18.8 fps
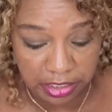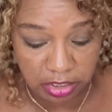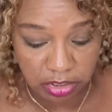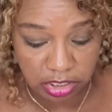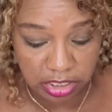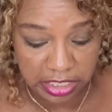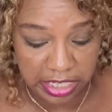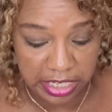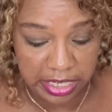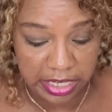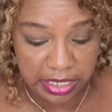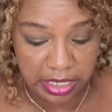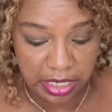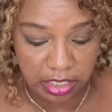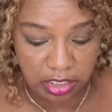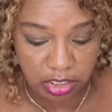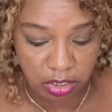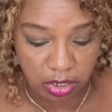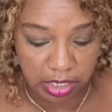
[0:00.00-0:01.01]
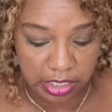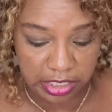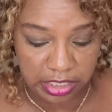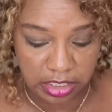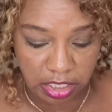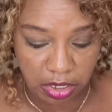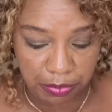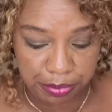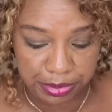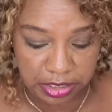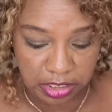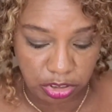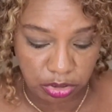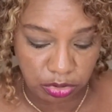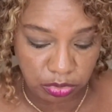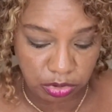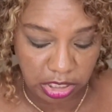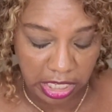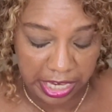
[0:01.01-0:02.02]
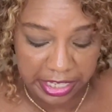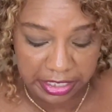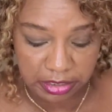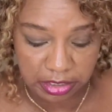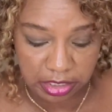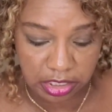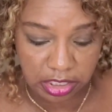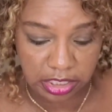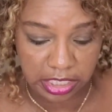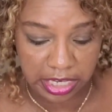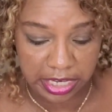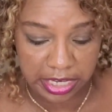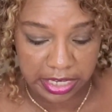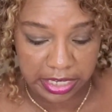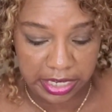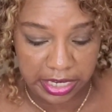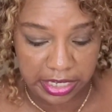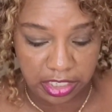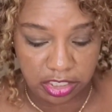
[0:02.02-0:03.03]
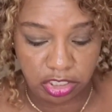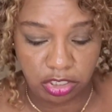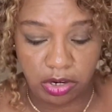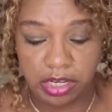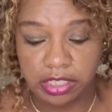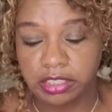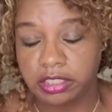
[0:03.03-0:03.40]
It targets helping to tighten the skin, and it targets